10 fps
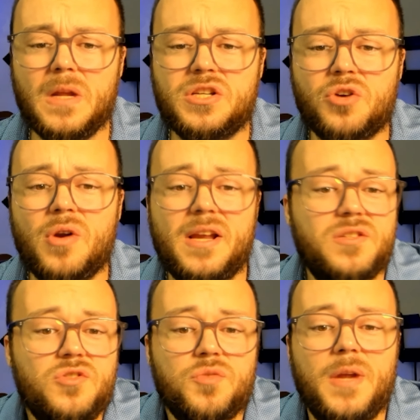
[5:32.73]
to create
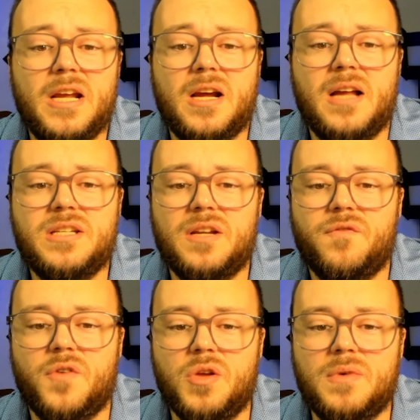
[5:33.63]
social media content
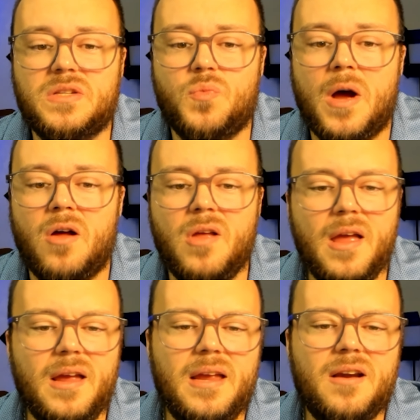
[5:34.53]
for you as well.
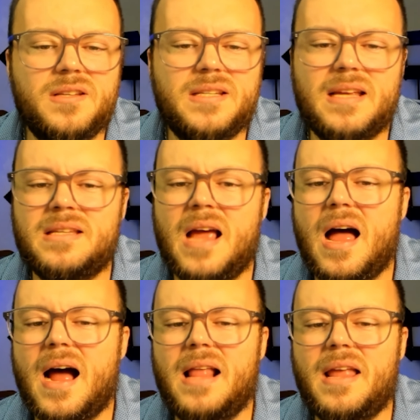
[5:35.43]
Here it says,
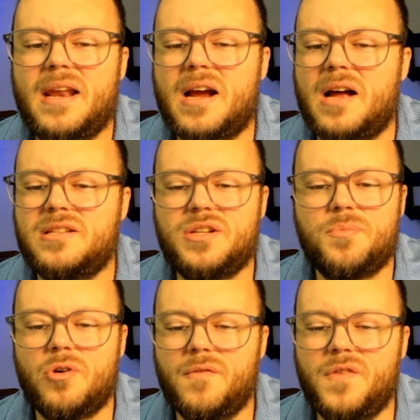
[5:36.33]
highlight a
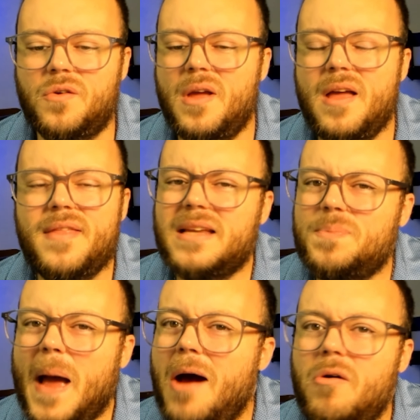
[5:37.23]
customer review. That's
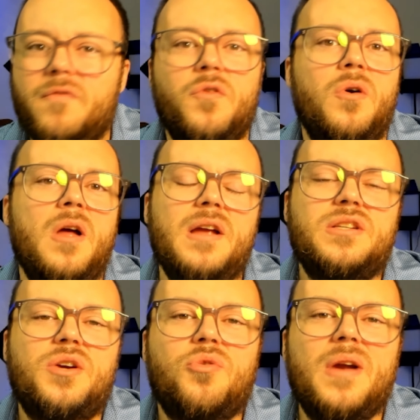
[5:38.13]
powerful
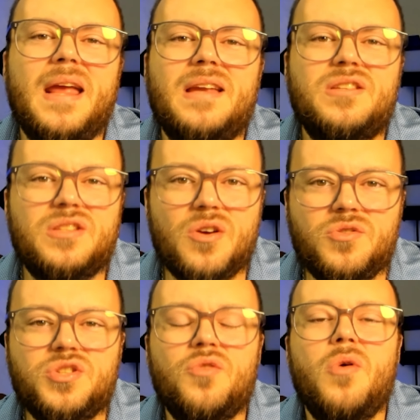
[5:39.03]
to create
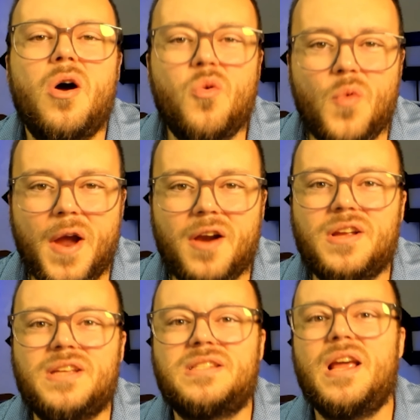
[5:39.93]
social
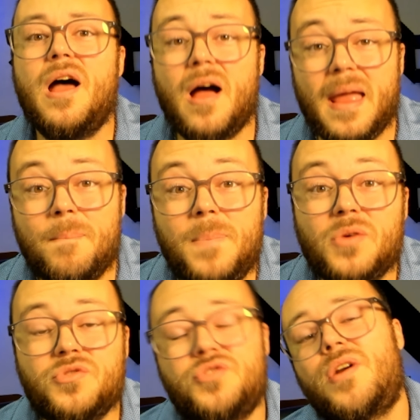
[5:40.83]
awareness and
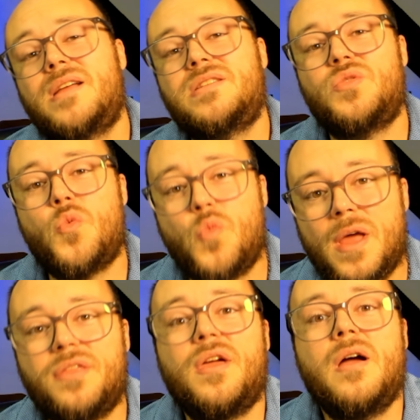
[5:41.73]
build trust
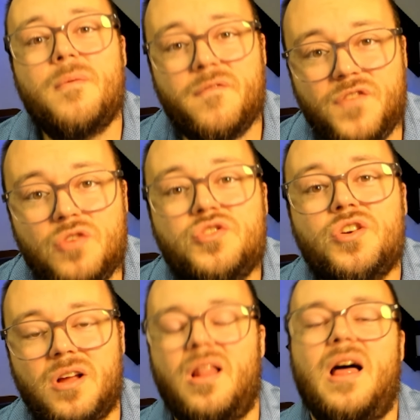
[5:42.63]
with future
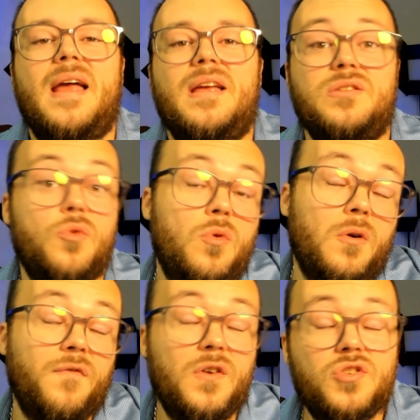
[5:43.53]
clients or
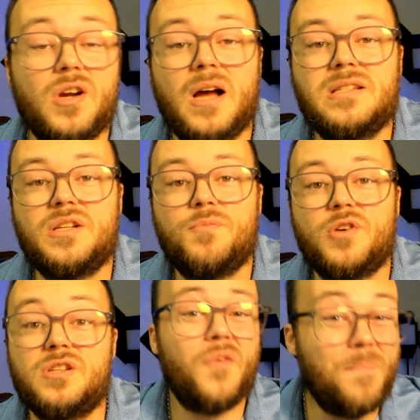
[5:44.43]
future
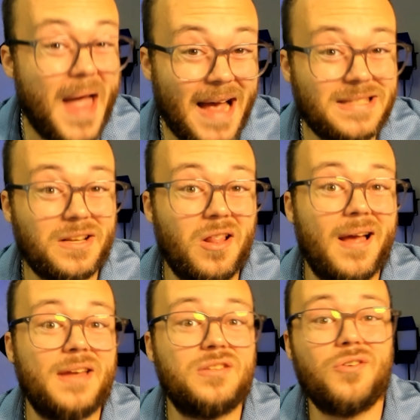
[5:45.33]
customers from past
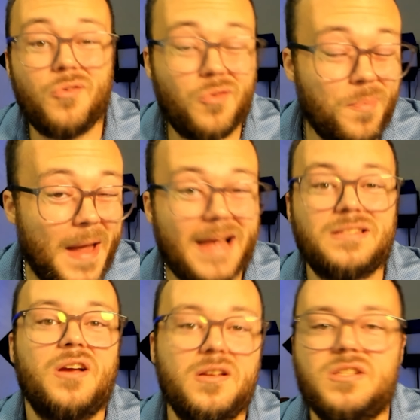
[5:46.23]
clients or
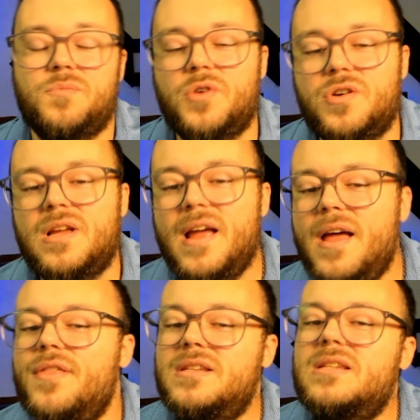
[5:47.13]
past customers.
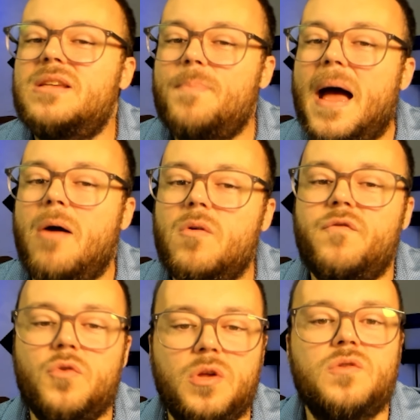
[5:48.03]
This is a
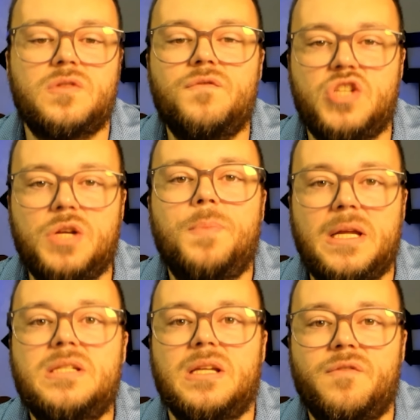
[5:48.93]
powerful use of
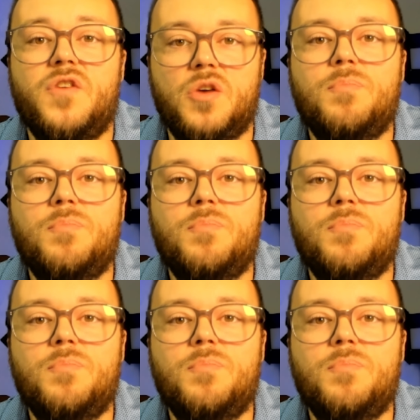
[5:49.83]
GPT for your